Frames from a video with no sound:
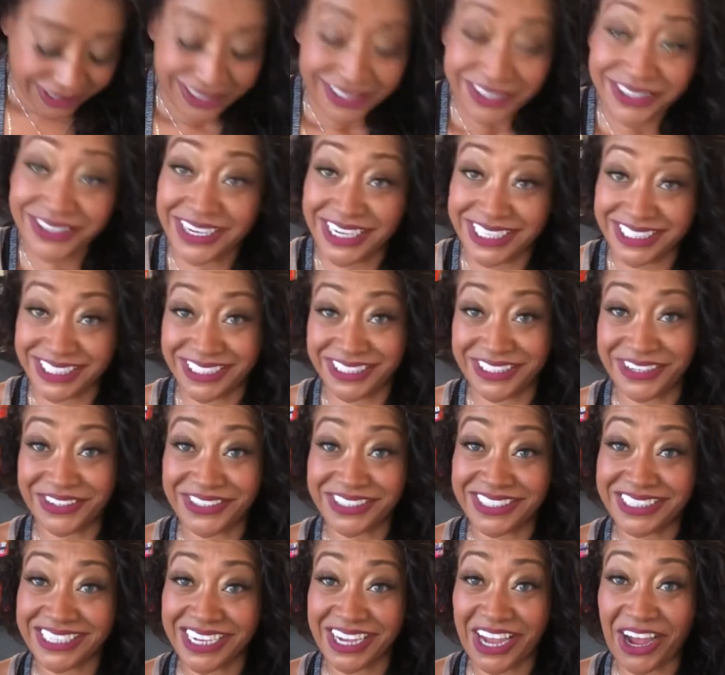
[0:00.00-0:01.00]
You guys
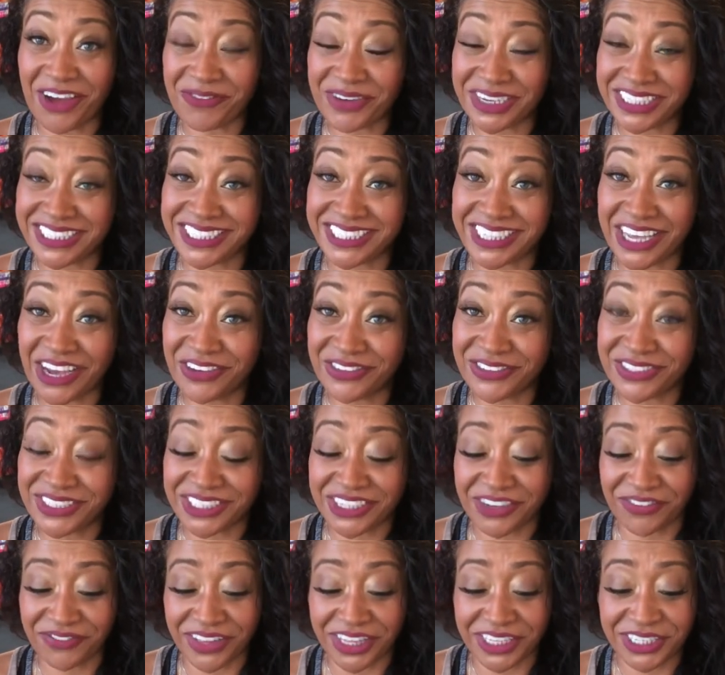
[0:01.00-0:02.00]
notice I got myself
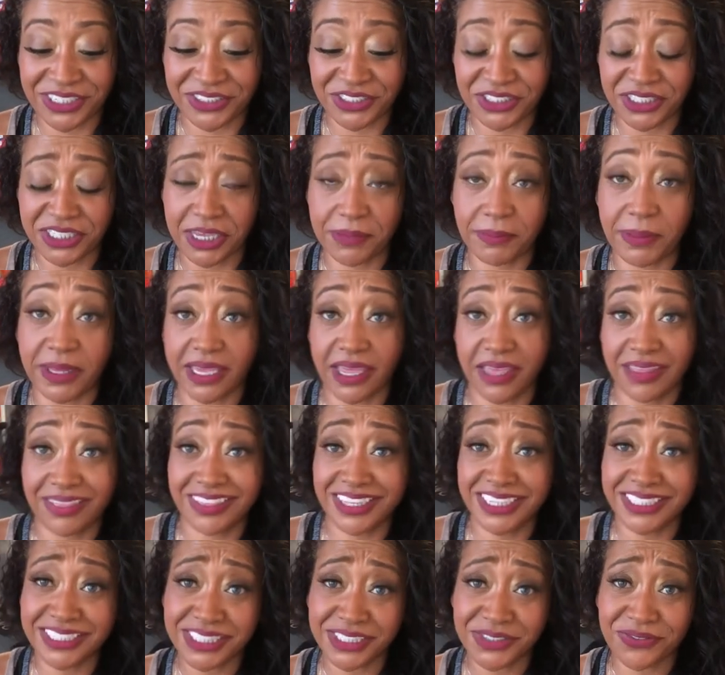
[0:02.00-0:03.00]
stuff, like, usually I'm like, and
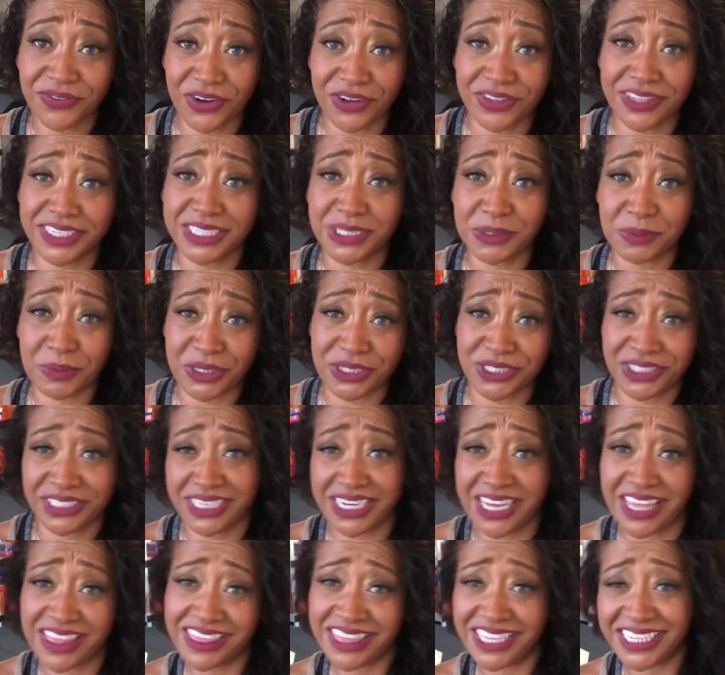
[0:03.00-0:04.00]
this is for this
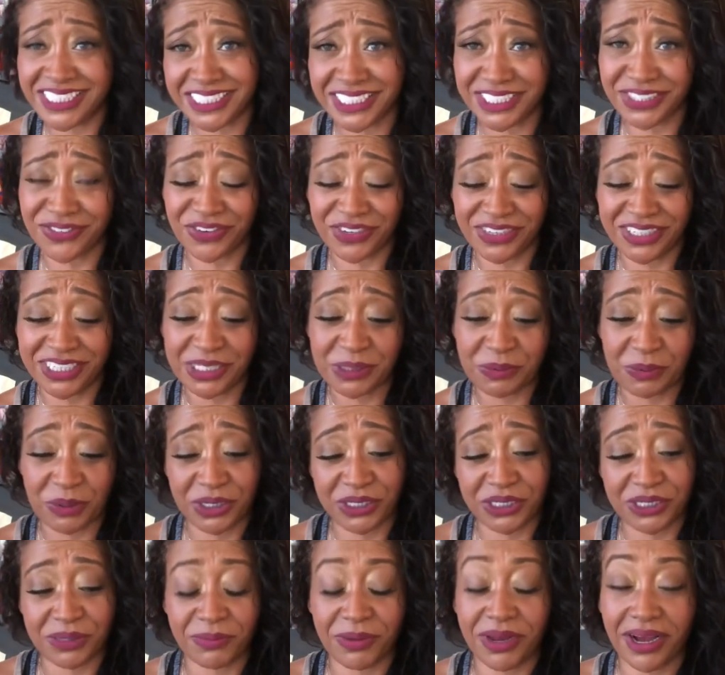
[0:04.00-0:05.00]
person, and this is for this
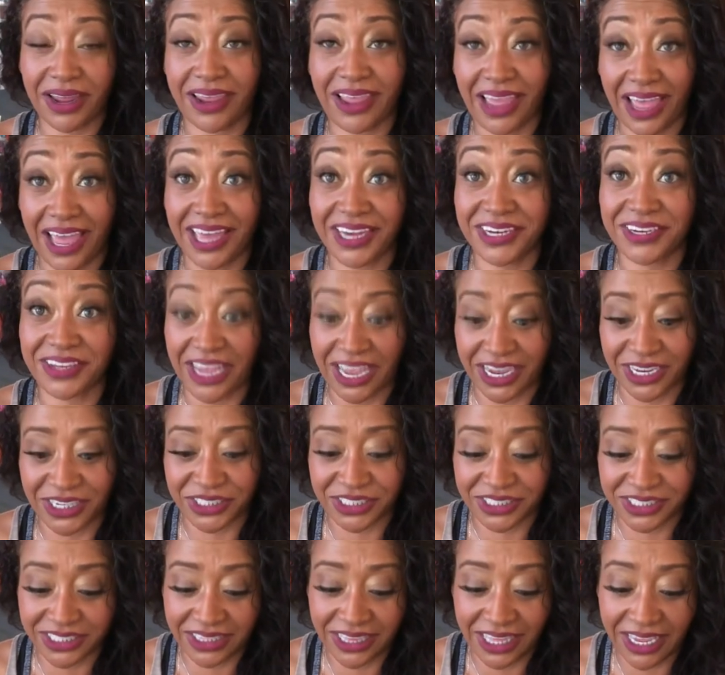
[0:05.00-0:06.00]
person, but I had to
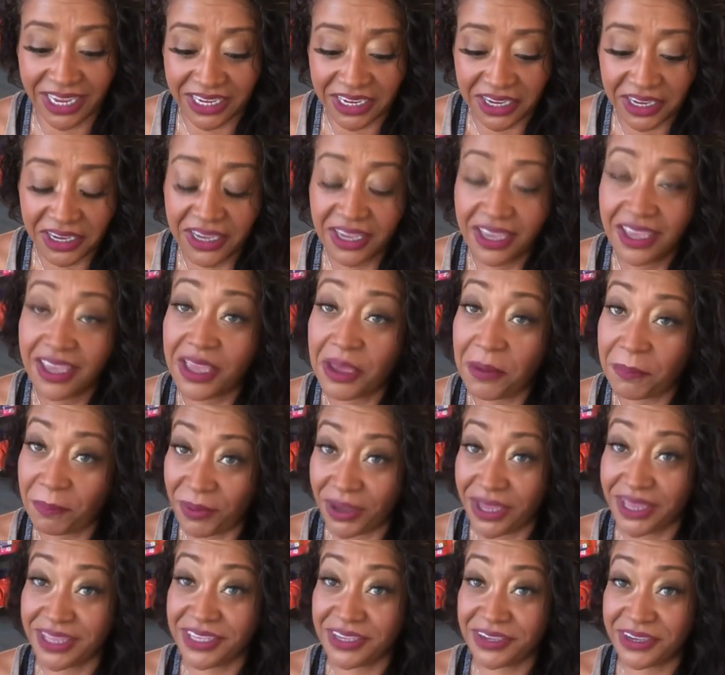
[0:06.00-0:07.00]
actually, like,
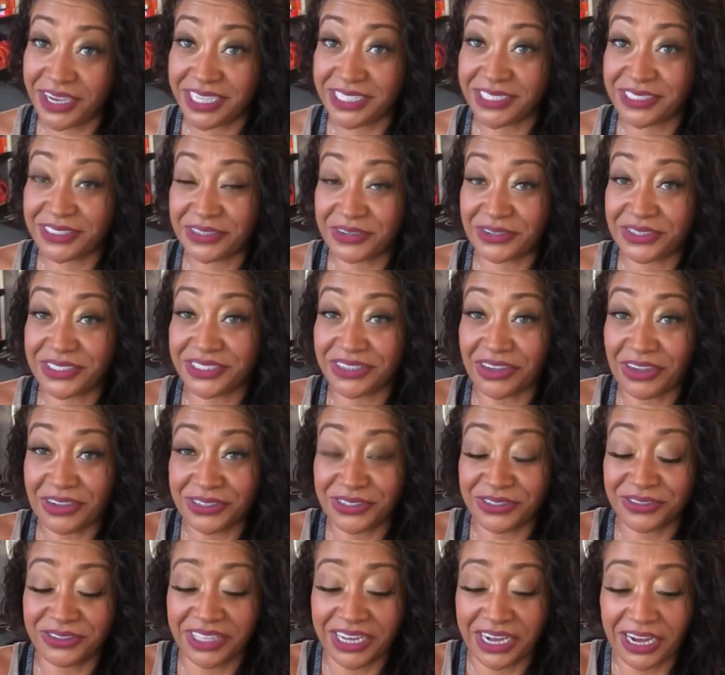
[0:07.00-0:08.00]
but you guys notice
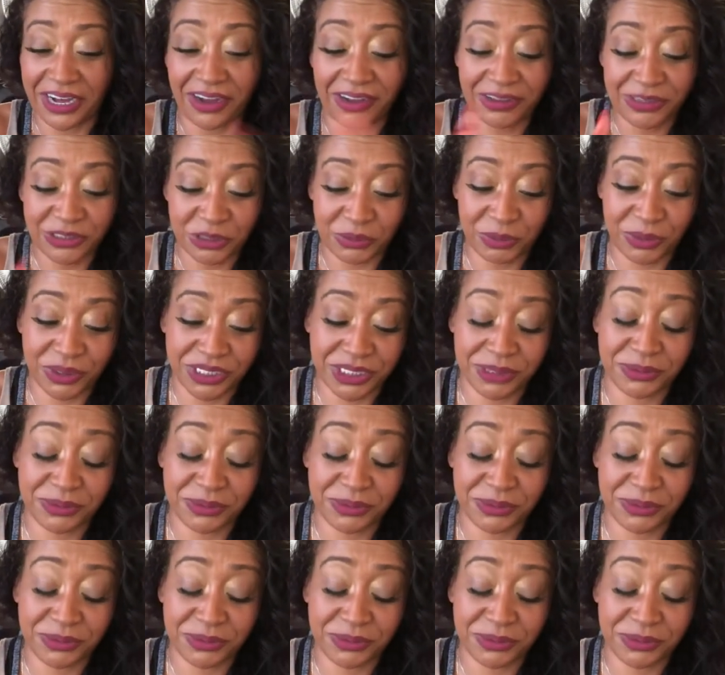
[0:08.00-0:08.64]
also that I also picked